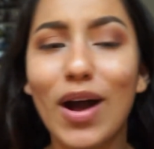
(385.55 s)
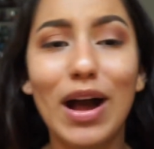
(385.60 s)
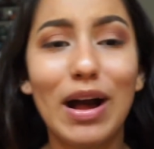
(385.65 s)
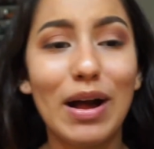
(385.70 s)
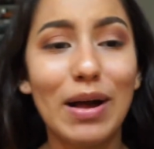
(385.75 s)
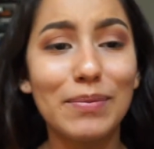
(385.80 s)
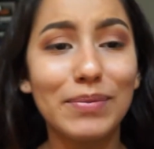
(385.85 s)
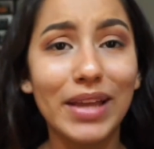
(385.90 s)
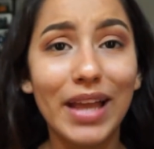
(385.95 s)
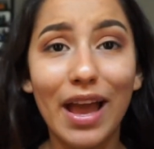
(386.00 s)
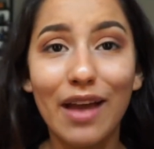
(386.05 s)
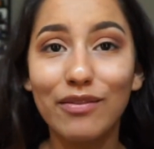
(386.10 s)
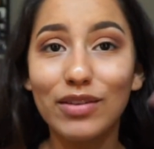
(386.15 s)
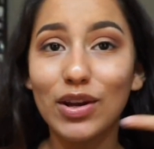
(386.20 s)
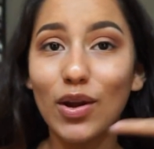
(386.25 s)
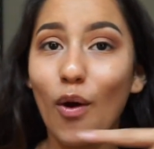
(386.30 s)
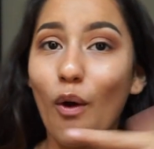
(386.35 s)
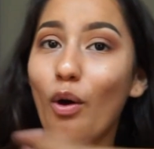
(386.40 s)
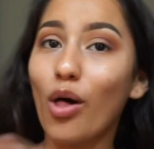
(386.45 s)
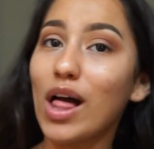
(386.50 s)
I'm like having
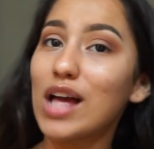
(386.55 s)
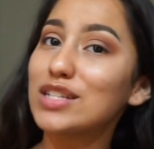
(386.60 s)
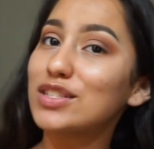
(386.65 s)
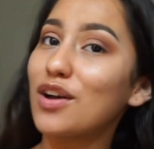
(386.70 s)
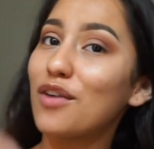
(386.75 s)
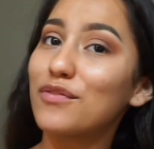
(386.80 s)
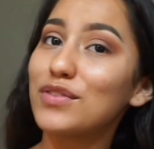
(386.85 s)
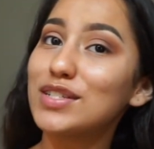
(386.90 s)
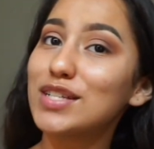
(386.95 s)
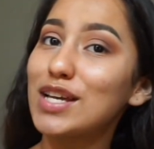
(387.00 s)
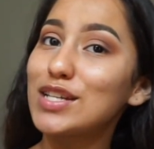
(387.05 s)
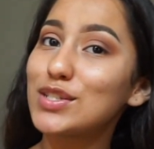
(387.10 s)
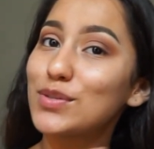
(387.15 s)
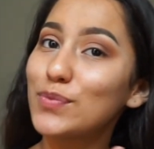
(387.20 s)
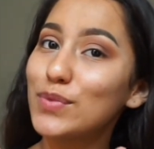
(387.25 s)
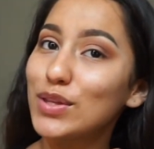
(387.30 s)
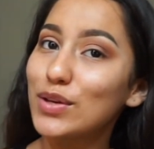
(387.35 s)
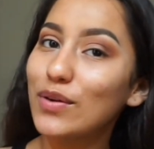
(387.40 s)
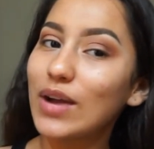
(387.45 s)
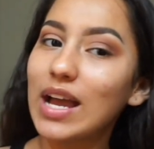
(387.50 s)
a whole ass conversation
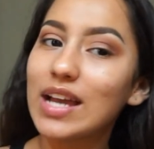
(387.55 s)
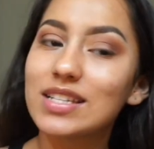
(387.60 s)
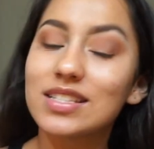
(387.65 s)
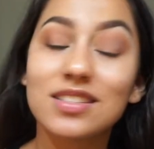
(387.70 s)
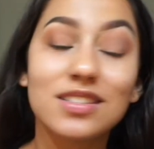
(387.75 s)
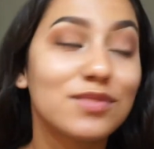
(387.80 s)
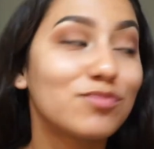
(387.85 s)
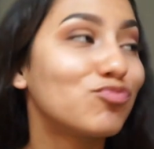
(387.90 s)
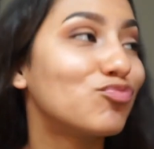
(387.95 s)
with you guys.